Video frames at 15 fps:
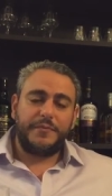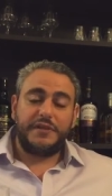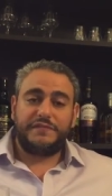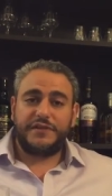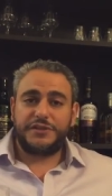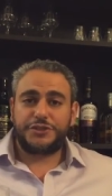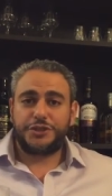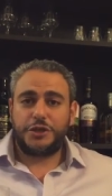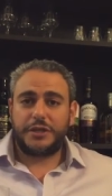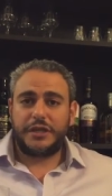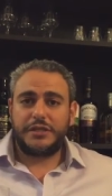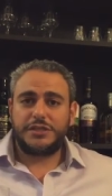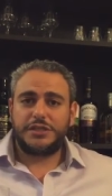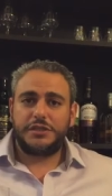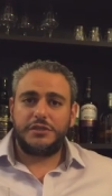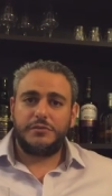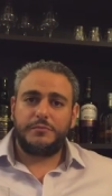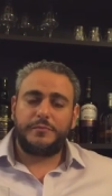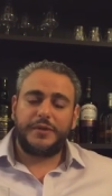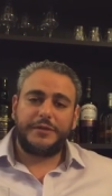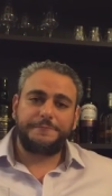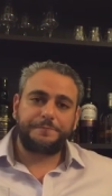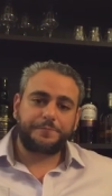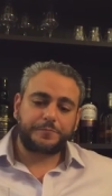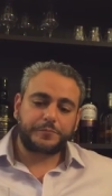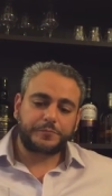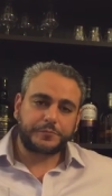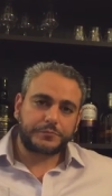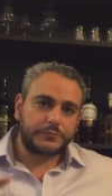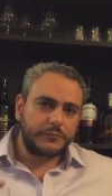if it's shocking to you, but
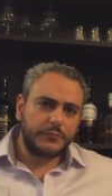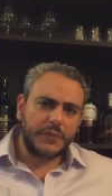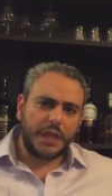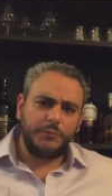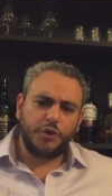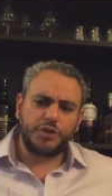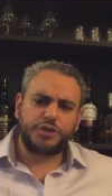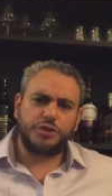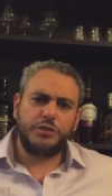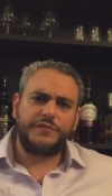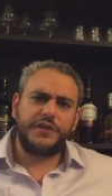I'm not sure